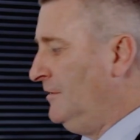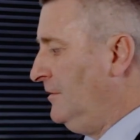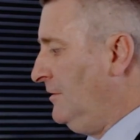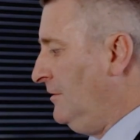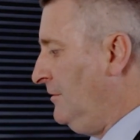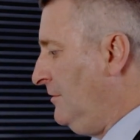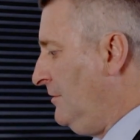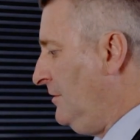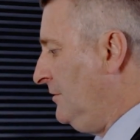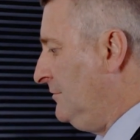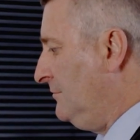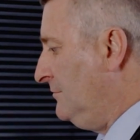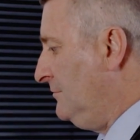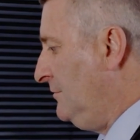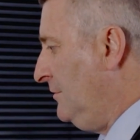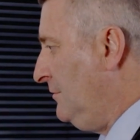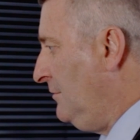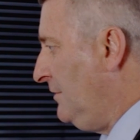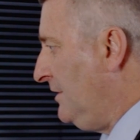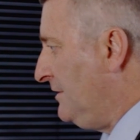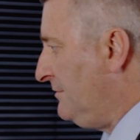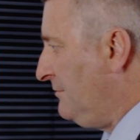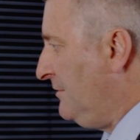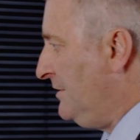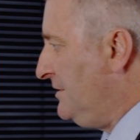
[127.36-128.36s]
All right,
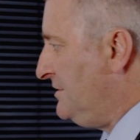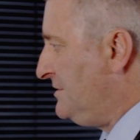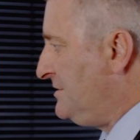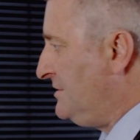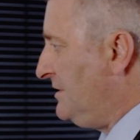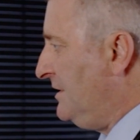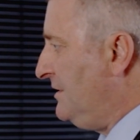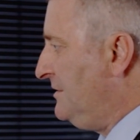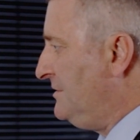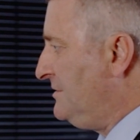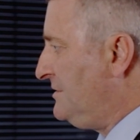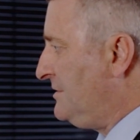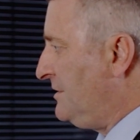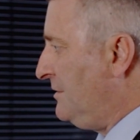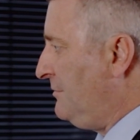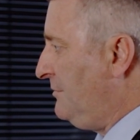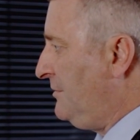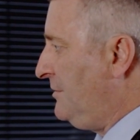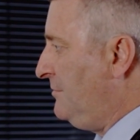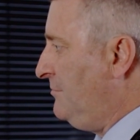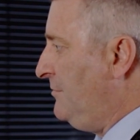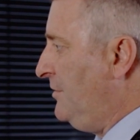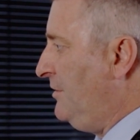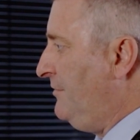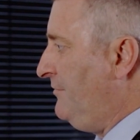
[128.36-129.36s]
well that one's done, so we
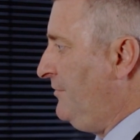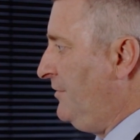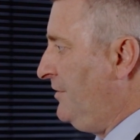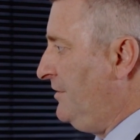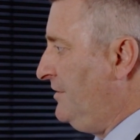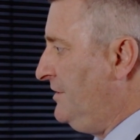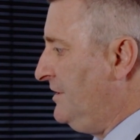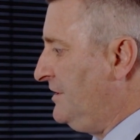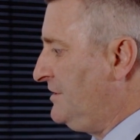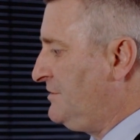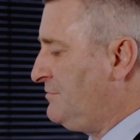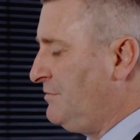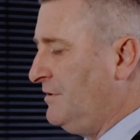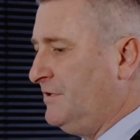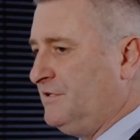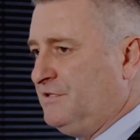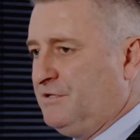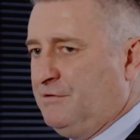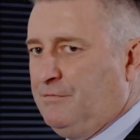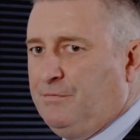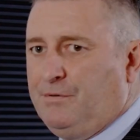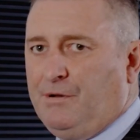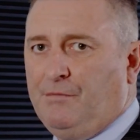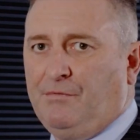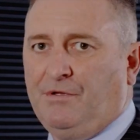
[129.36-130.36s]
can move on to the next one.
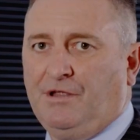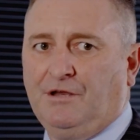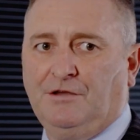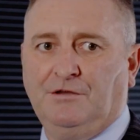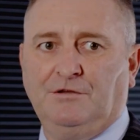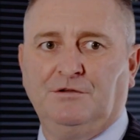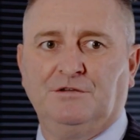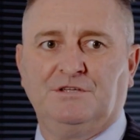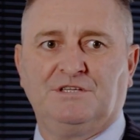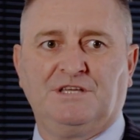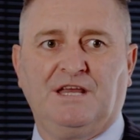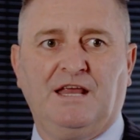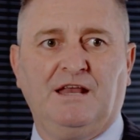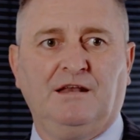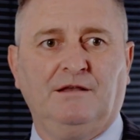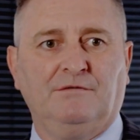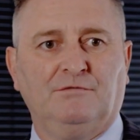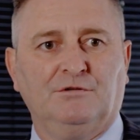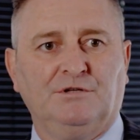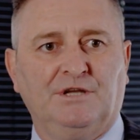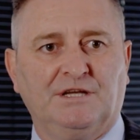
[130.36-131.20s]
So we're probably going to do sound level